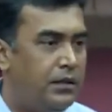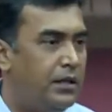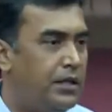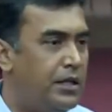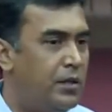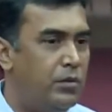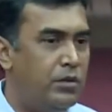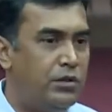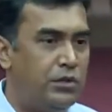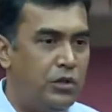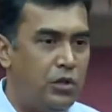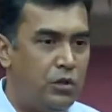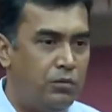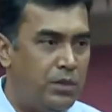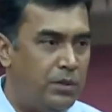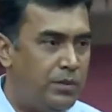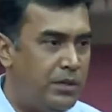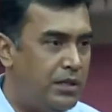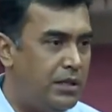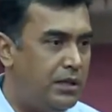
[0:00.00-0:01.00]
A human genome
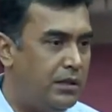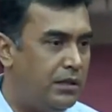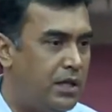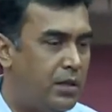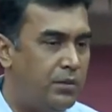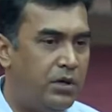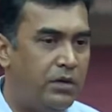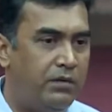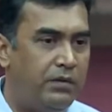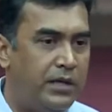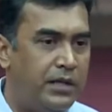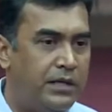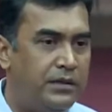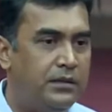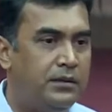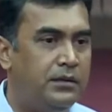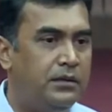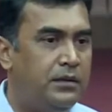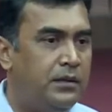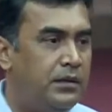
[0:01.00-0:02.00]
maybe in a couple of
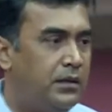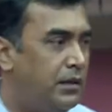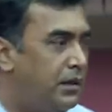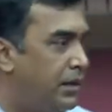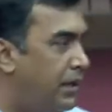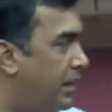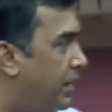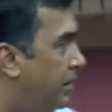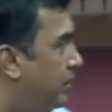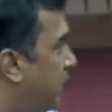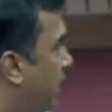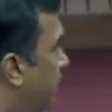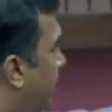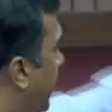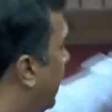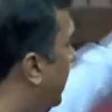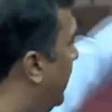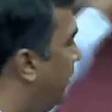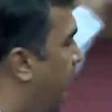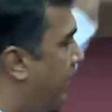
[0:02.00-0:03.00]
days and
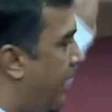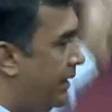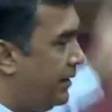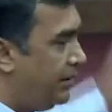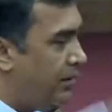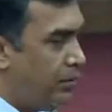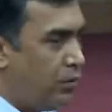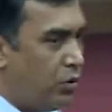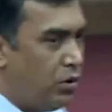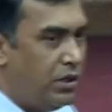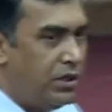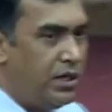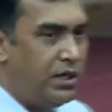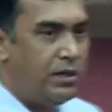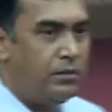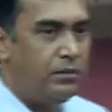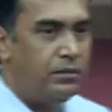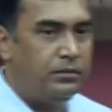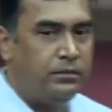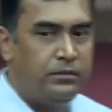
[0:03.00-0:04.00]
something like Paris japonica
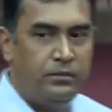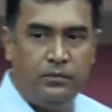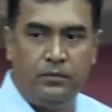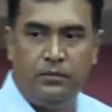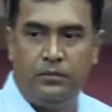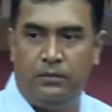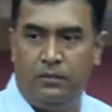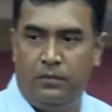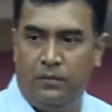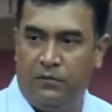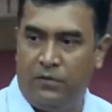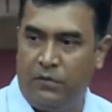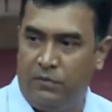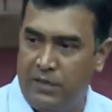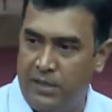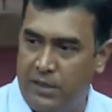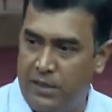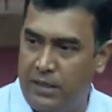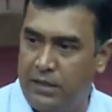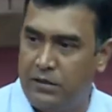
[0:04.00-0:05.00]
in
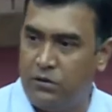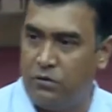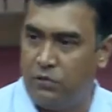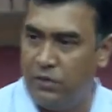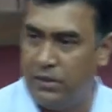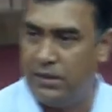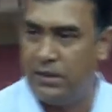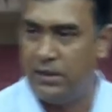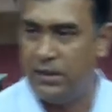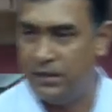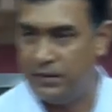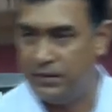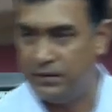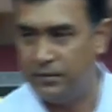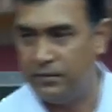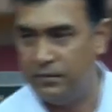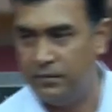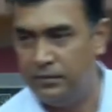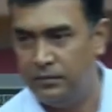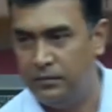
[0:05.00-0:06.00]
15 days or 20
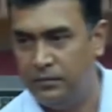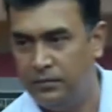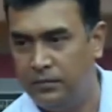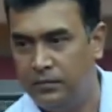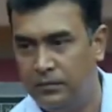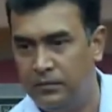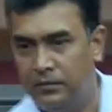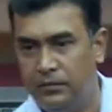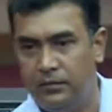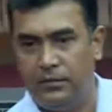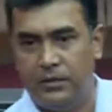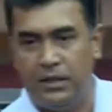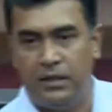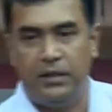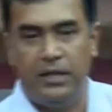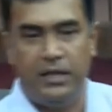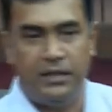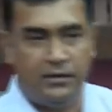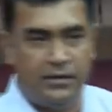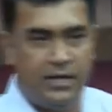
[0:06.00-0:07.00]
days.
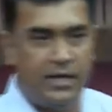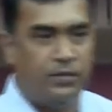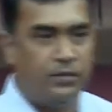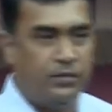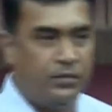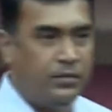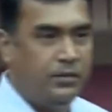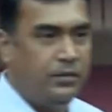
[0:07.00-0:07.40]
It takes time.